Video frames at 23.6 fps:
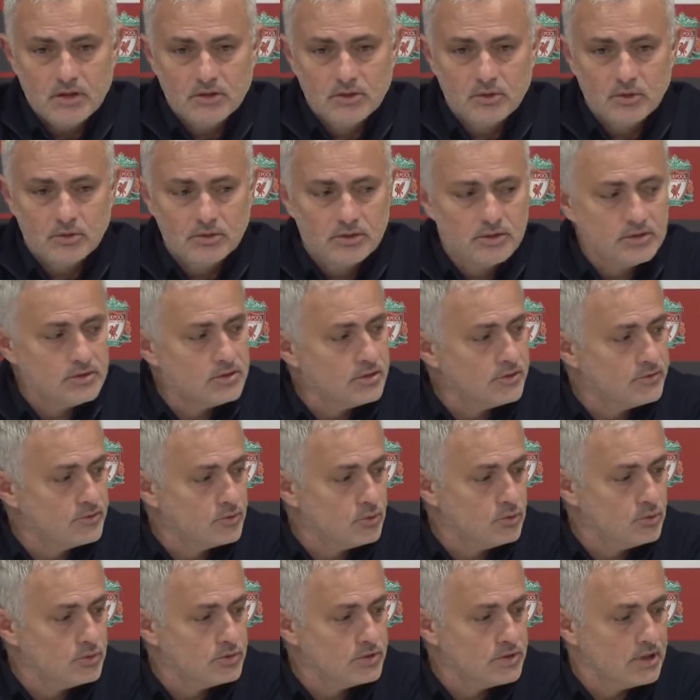don't deserve to
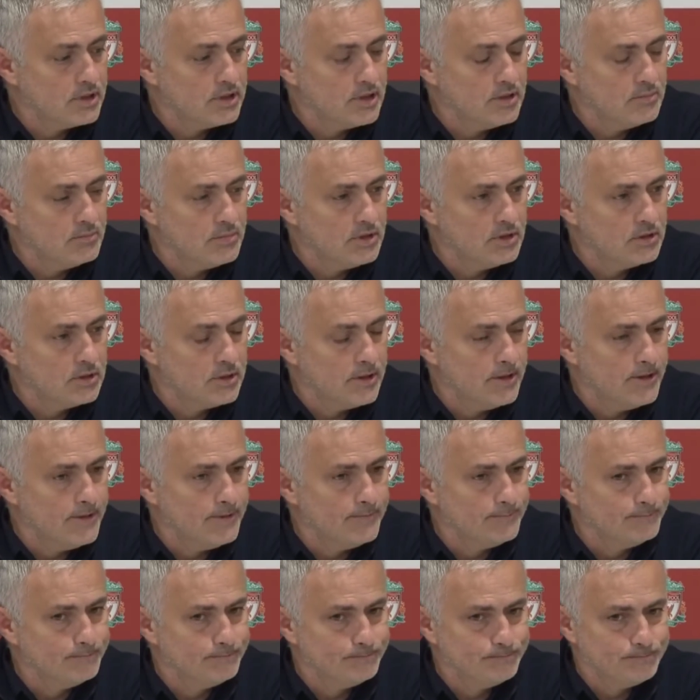lose the game in
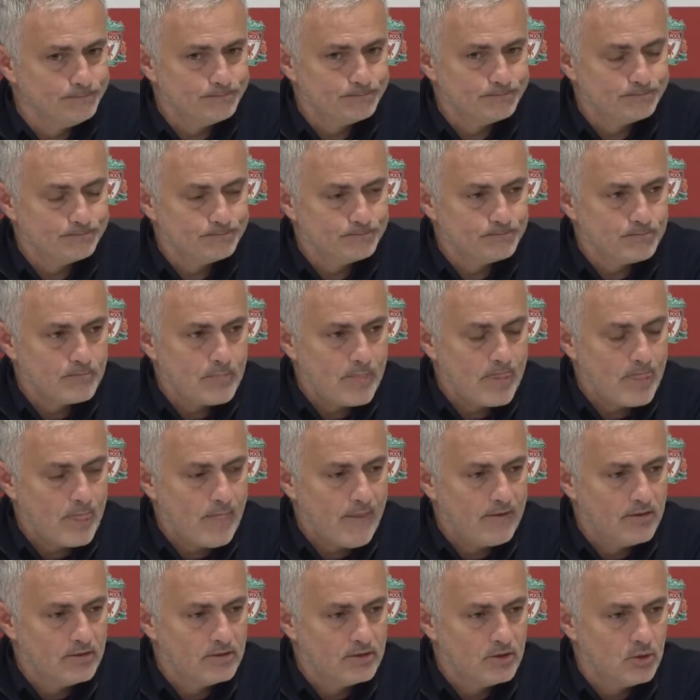
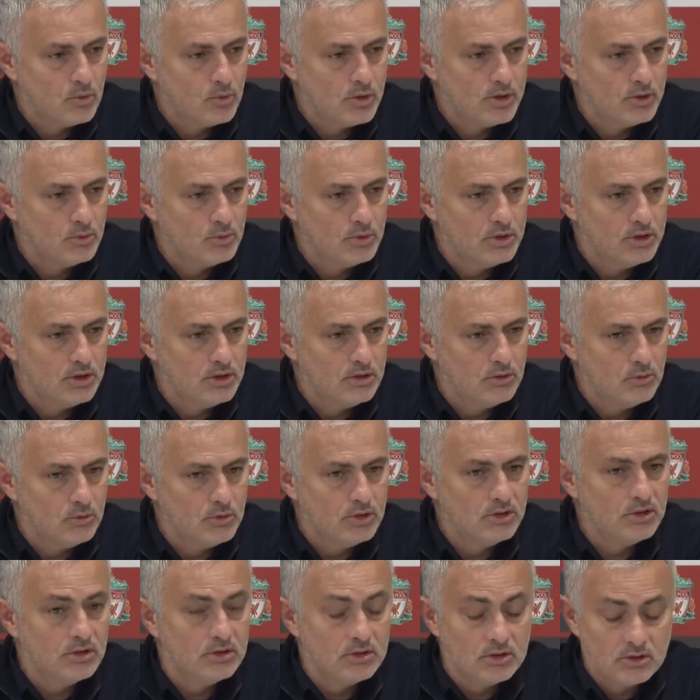the way
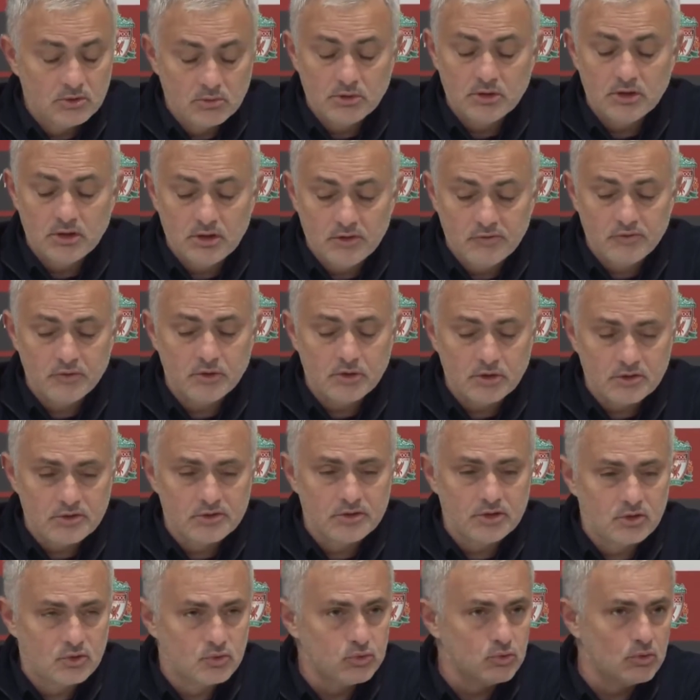we did it. If we
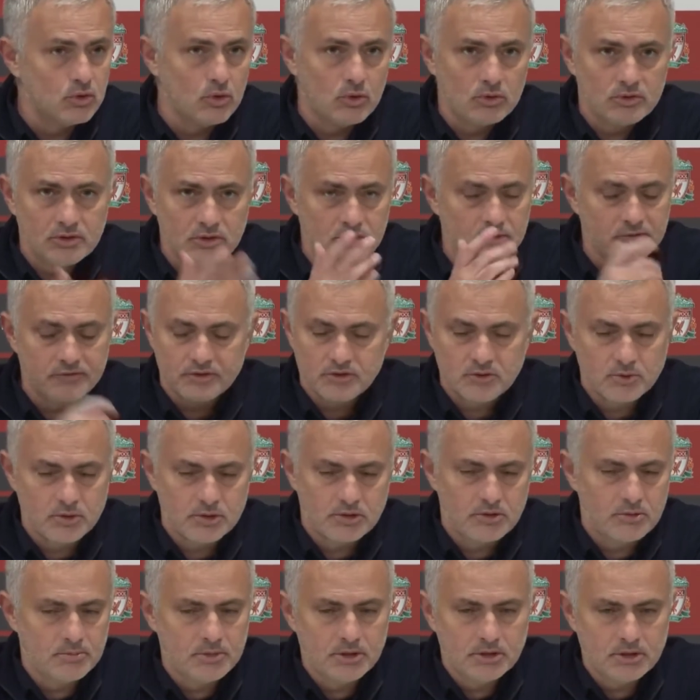concede two goals in the first
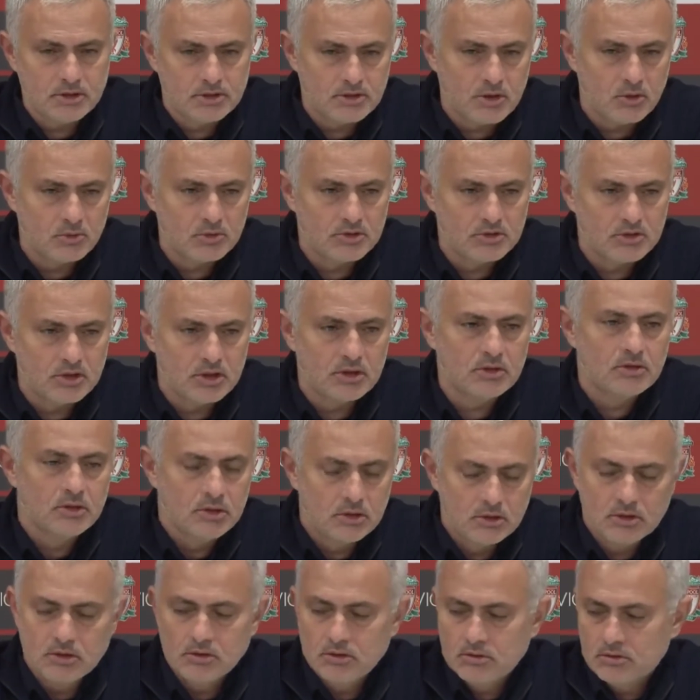20 minutes, I would say,
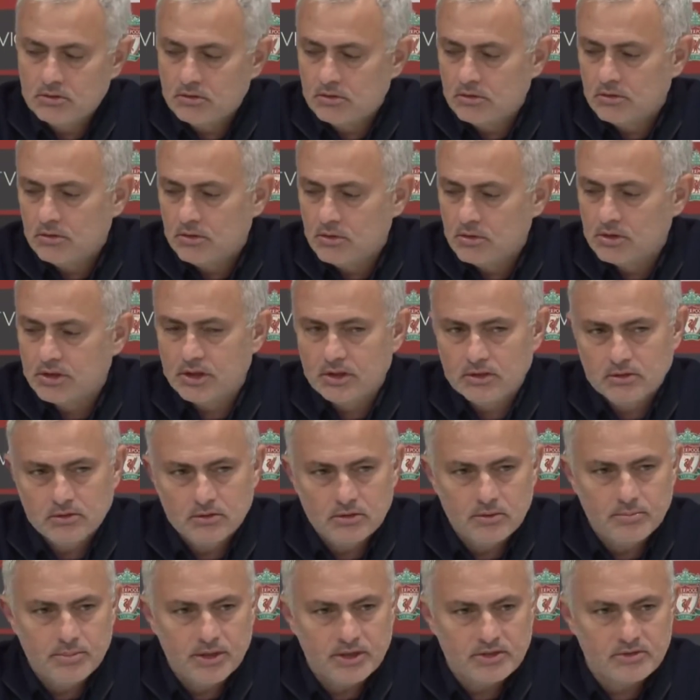okay,
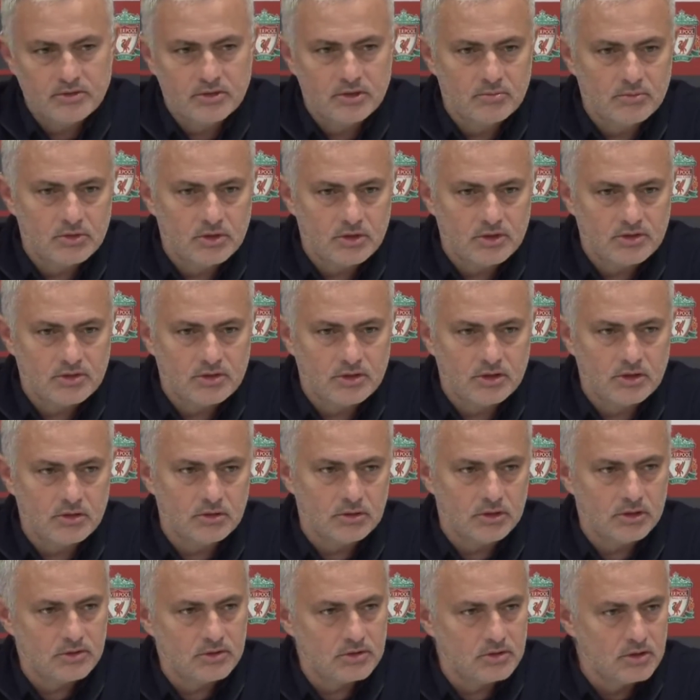the best team just
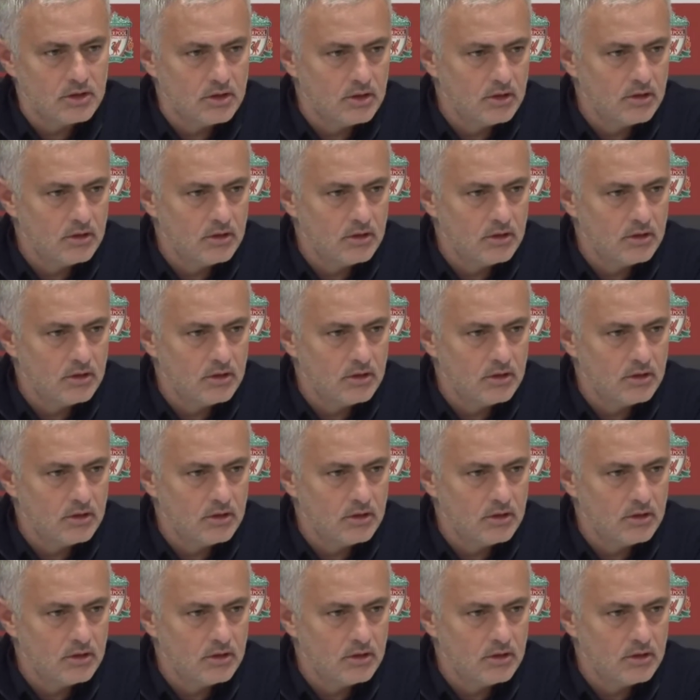killed us